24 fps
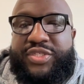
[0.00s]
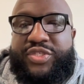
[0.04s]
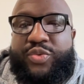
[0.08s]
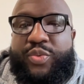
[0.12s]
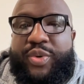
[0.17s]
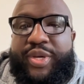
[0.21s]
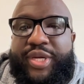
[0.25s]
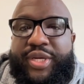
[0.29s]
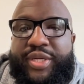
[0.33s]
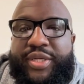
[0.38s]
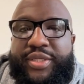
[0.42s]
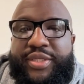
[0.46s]
and
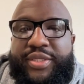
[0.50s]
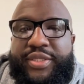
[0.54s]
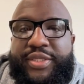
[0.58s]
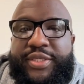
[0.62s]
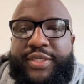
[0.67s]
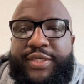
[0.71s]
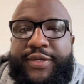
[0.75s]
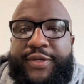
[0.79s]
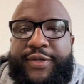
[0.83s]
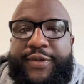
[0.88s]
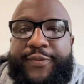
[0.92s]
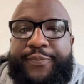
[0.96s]
Twitter.
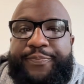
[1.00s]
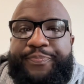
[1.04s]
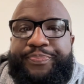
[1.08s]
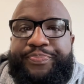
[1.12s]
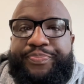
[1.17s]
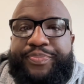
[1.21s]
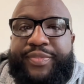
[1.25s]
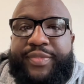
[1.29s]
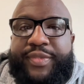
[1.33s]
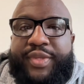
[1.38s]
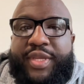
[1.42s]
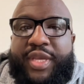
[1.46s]

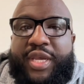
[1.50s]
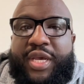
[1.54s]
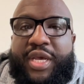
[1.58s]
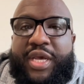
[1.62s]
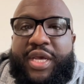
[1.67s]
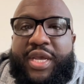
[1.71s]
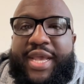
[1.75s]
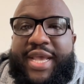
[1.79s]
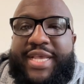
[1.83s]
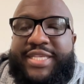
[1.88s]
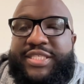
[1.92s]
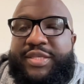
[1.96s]

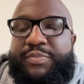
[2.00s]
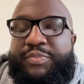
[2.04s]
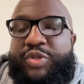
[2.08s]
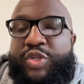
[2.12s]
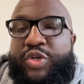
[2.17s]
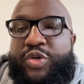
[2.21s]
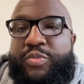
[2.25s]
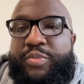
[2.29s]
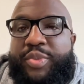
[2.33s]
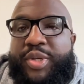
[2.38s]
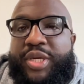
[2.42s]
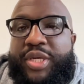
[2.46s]
As the
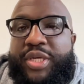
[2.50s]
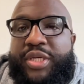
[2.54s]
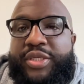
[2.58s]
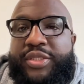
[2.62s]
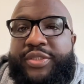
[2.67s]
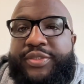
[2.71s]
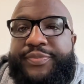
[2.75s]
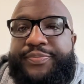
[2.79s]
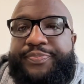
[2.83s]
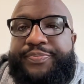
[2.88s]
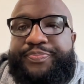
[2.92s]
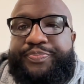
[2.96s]

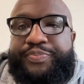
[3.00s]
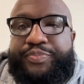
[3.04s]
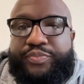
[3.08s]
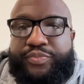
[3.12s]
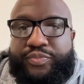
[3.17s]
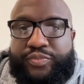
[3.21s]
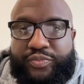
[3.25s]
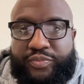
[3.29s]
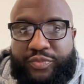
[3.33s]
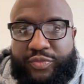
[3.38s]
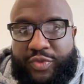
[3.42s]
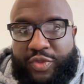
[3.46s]
Bloomberg
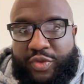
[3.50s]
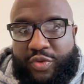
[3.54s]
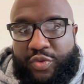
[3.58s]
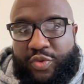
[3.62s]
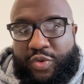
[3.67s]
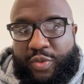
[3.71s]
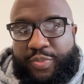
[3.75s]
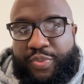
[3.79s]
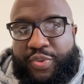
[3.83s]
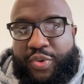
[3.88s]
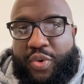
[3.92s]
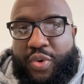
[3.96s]

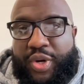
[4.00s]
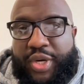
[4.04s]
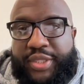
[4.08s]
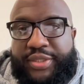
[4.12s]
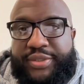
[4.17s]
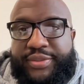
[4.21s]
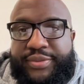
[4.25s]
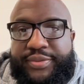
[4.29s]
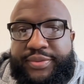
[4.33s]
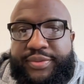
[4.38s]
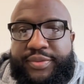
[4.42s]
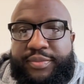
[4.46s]

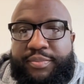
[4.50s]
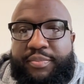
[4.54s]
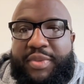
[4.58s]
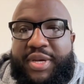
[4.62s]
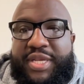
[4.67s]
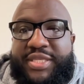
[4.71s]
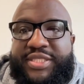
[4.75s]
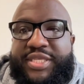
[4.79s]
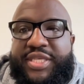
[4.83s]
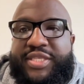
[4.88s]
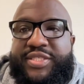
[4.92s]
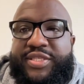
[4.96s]
report,
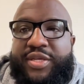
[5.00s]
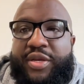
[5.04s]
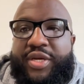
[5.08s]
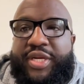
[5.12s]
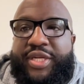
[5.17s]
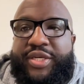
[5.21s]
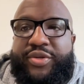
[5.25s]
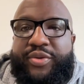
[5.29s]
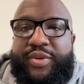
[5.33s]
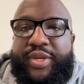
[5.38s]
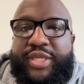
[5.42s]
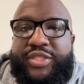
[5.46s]
Musk
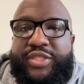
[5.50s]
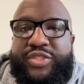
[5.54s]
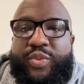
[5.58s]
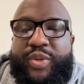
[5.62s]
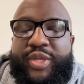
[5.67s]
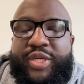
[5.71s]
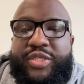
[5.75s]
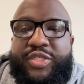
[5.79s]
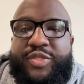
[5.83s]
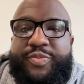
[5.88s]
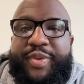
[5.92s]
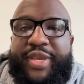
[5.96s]
asserted during a
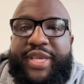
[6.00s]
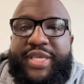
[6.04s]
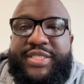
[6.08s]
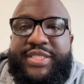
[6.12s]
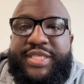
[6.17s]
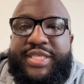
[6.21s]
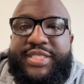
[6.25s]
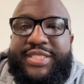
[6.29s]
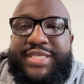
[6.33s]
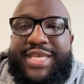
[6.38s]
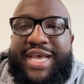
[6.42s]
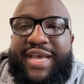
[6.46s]
Twitter
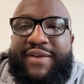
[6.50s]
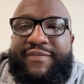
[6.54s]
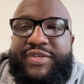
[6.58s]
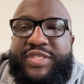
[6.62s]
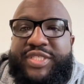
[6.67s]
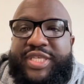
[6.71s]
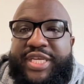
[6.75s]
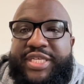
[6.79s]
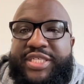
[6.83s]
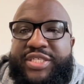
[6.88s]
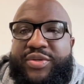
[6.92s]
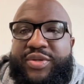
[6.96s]
Spaces
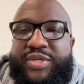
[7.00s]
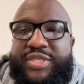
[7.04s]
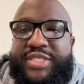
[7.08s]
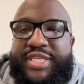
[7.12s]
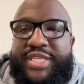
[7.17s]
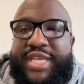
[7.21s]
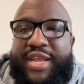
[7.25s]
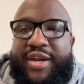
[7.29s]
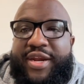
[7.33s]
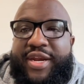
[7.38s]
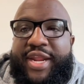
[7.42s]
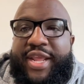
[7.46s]
conversation on
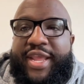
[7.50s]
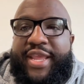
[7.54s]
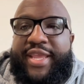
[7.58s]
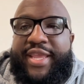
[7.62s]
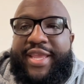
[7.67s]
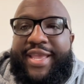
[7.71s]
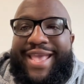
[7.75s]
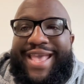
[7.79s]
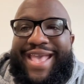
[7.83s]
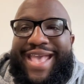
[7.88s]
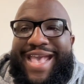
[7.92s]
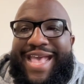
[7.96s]

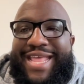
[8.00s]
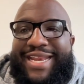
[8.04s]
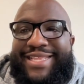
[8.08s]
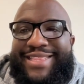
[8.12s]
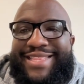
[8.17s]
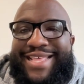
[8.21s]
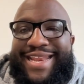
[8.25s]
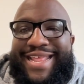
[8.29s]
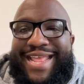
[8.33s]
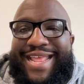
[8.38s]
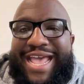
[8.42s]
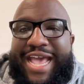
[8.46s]
Saturday,
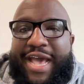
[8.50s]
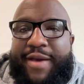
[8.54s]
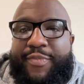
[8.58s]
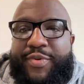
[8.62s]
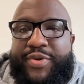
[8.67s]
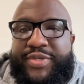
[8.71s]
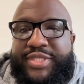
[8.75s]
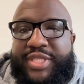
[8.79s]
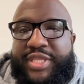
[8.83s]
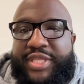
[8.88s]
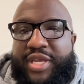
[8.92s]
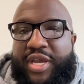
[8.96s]
adding that
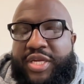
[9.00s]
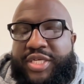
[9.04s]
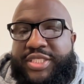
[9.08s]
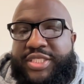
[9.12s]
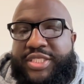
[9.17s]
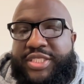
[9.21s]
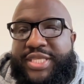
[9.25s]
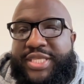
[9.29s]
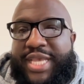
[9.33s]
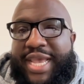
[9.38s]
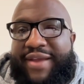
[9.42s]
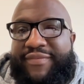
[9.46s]
Apple is the
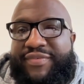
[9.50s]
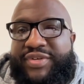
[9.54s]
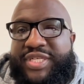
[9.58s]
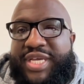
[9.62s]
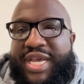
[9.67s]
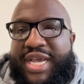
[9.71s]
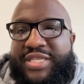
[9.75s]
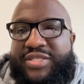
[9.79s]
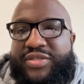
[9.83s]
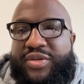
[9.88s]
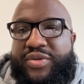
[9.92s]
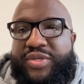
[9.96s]
largest
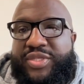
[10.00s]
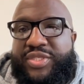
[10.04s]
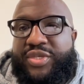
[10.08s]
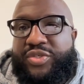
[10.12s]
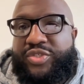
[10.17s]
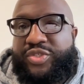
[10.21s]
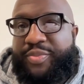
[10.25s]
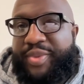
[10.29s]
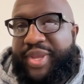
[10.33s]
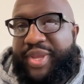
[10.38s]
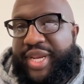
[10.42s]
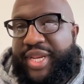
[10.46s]
advertiser on the
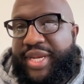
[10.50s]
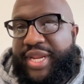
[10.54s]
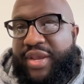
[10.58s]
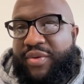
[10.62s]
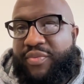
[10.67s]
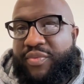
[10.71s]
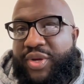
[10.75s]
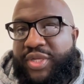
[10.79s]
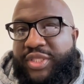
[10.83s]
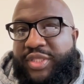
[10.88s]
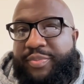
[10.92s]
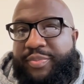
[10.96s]
social media
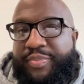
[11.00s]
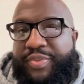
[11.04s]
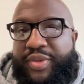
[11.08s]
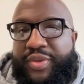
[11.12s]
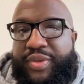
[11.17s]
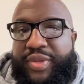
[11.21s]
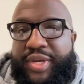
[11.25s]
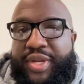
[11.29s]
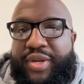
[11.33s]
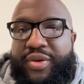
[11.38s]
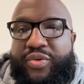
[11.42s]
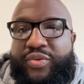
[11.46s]
network. The
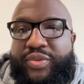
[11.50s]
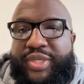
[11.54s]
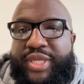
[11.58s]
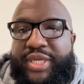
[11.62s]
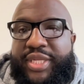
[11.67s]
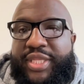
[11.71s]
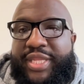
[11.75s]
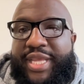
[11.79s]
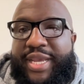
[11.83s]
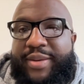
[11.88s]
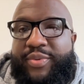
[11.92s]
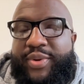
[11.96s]
billionaire, who
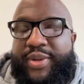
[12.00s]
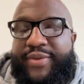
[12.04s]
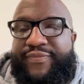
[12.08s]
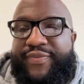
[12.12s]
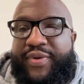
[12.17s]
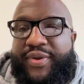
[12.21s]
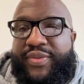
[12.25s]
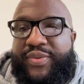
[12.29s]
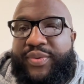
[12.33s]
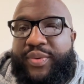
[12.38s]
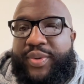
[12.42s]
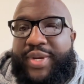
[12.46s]
didn't elaborate
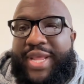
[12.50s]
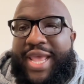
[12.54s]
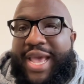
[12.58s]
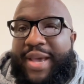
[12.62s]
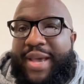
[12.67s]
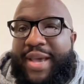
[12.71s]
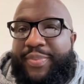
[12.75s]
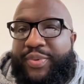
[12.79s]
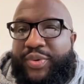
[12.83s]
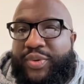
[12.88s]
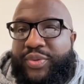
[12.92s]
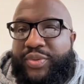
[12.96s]
further on
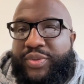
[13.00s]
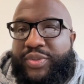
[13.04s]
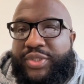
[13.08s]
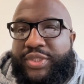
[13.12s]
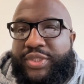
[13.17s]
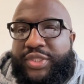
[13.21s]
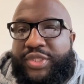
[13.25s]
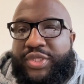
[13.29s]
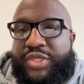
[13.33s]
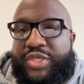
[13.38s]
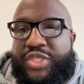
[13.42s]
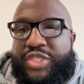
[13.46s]
Apple,
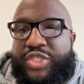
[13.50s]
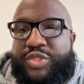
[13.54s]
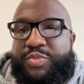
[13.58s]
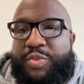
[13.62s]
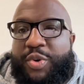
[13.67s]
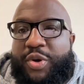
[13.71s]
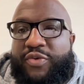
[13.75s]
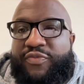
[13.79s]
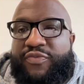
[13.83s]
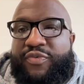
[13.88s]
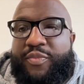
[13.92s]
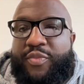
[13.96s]

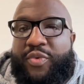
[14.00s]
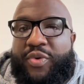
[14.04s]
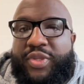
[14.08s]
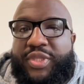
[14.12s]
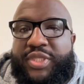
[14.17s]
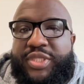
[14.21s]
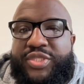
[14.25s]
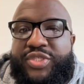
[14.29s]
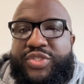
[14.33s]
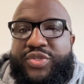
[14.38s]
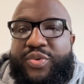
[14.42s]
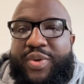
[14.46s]
spoke for more
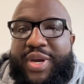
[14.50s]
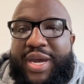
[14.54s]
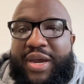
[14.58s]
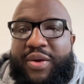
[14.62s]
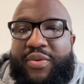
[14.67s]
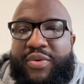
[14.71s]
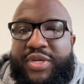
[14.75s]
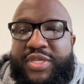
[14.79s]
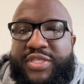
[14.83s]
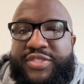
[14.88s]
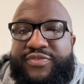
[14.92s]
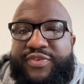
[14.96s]
than 2
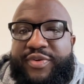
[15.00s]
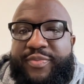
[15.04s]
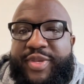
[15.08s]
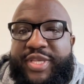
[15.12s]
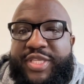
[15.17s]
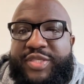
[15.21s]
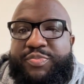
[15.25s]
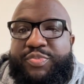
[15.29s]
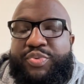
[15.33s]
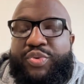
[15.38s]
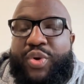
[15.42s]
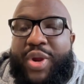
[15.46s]
hours from his
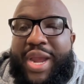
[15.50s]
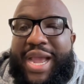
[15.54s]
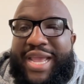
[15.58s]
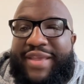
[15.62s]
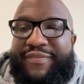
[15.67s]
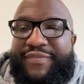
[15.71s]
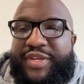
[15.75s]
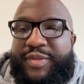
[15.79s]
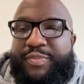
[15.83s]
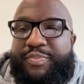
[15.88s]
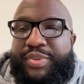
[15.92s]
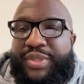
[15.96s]

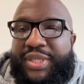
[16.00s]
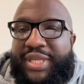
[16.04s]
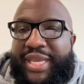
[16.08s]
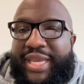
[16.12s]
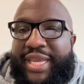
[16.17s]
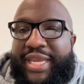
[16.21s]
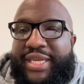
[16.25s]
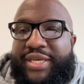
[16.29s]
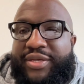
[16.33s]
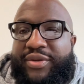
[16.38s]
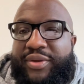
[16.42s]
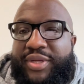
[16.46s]
private
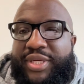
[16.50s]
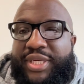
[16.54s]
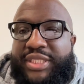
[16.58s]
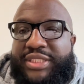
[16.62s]
plane during a